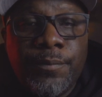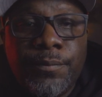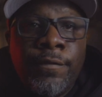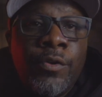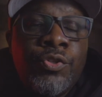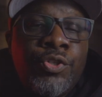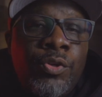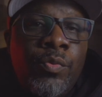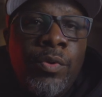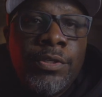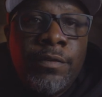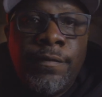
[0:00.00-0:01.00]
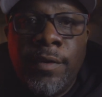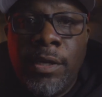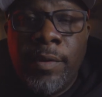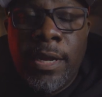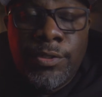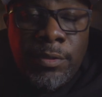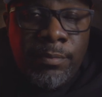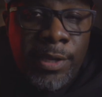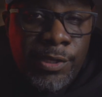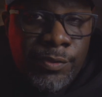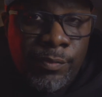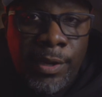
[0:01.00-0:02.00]
First, you'll want to figure out your
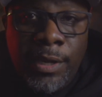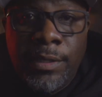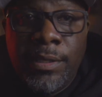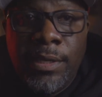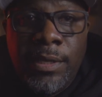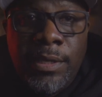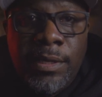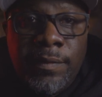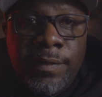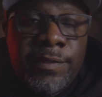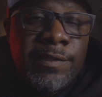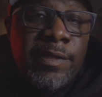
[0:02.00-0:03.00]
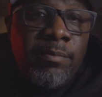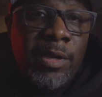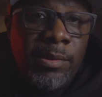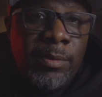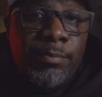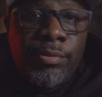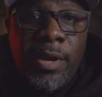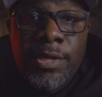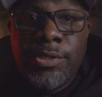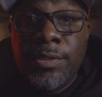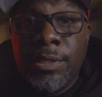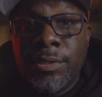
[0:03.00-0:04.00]
base rate. This is the minimum
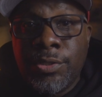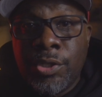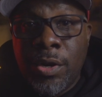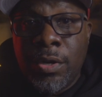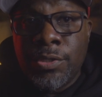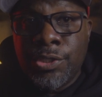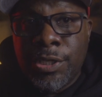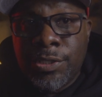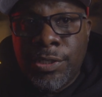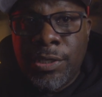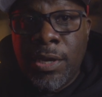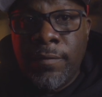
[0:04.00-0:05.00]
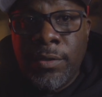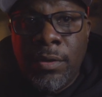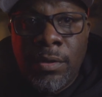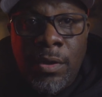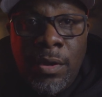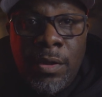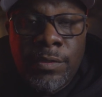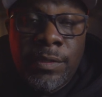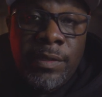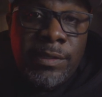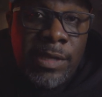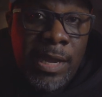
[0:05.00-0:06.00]
price you need to charge just to cover your costs
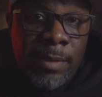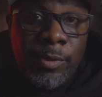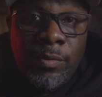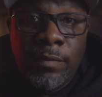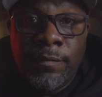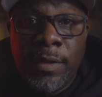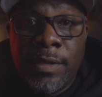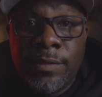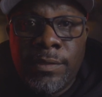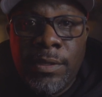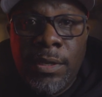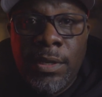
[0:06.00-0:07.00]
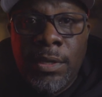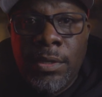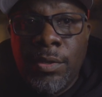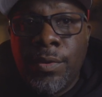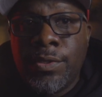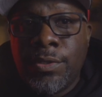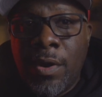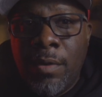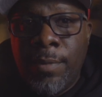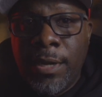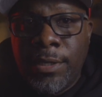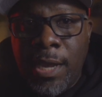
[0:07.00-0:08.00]
and the time you invest. You can
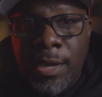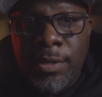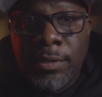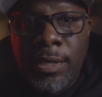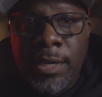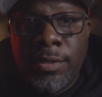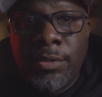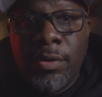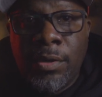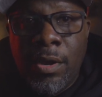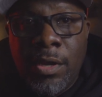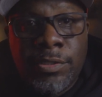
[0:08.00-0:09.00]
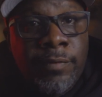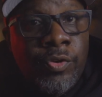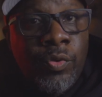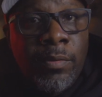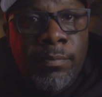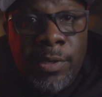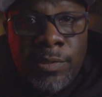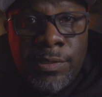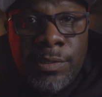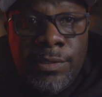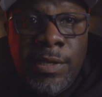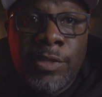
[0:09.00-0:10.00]
start by calculating your cost of doing
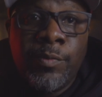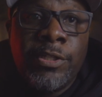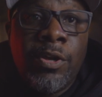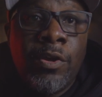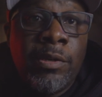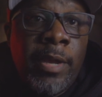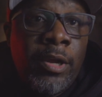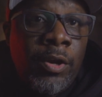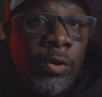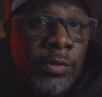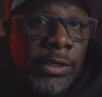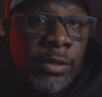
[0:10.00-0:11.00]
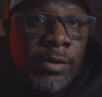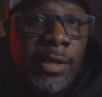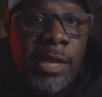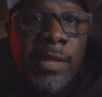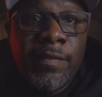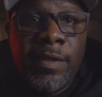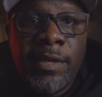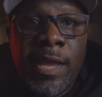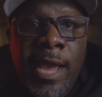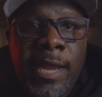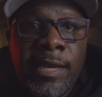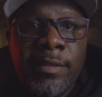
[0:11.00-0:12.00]
business, as we talked about earlier, and then
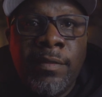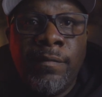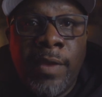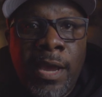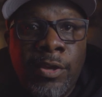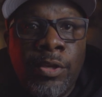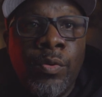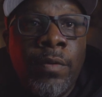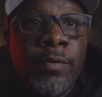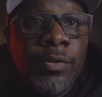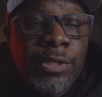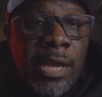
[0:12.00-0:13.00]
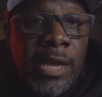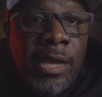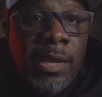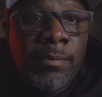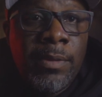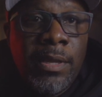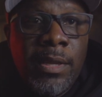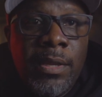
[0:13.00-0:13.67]
add in the value of your time.